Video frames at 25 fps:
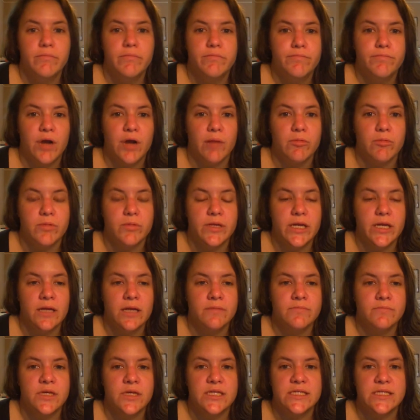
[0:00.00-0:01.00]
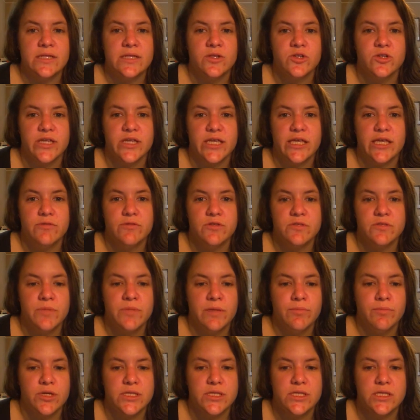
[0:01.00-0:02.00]
probably not, because it looks like he was
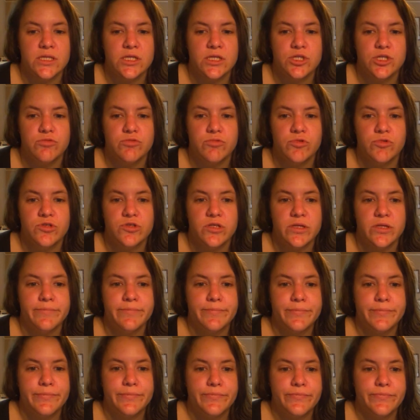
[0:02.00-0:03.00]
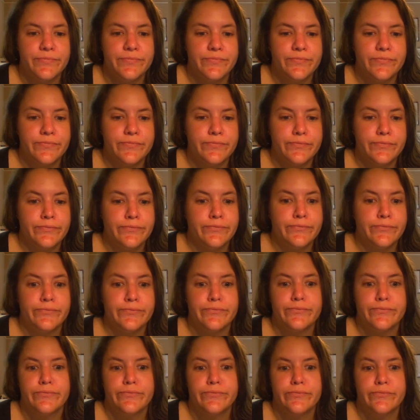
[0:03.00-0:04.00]
imprisoned in Jerusalem,
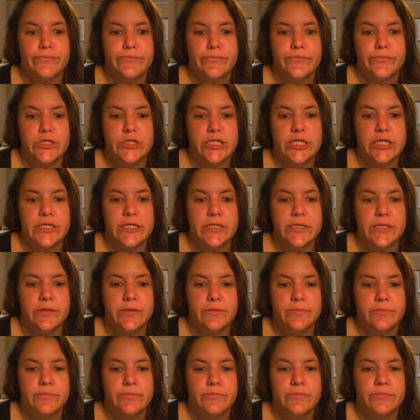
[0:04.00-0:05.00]
which I didn't know,